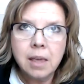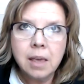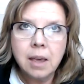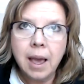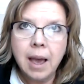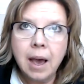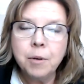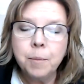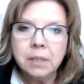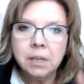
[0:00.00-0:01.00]
have a
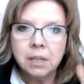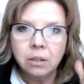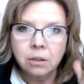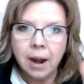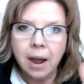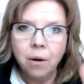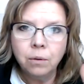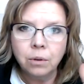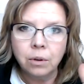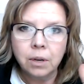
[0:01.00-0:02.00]
particular
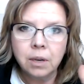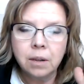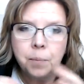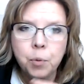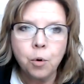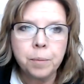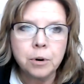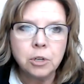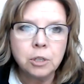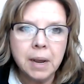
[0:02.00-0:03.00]
outlook or
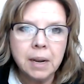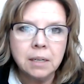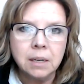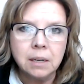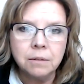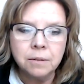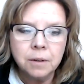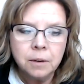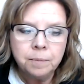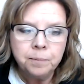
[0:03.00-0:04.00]
perspective
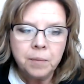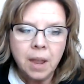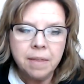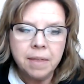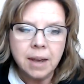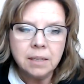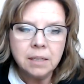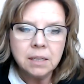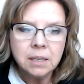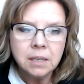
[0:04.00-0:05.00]
that